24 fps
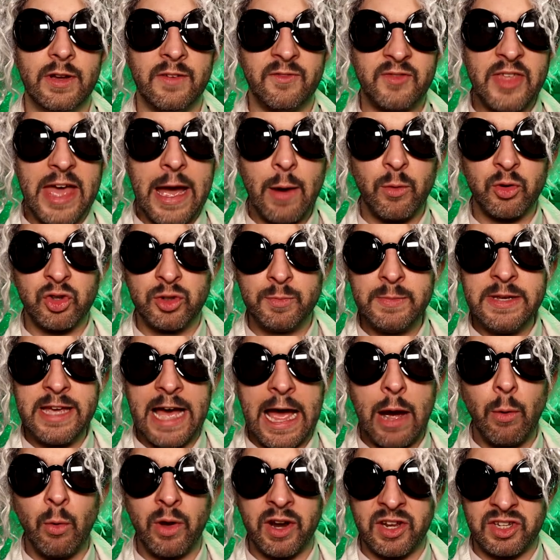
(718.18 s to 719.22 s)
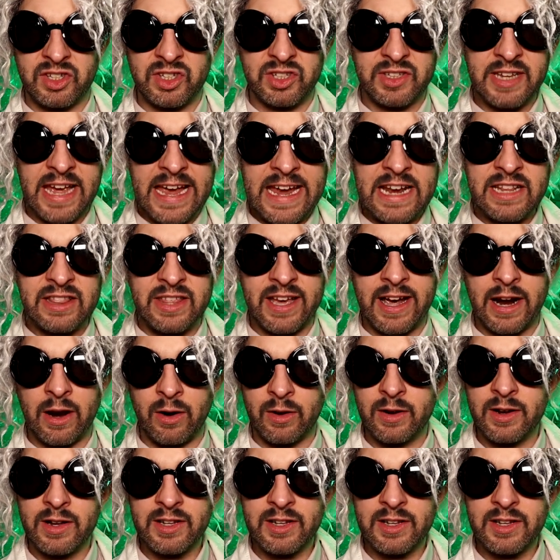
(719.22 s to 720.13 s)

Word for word: If that was me, I would have stayed there.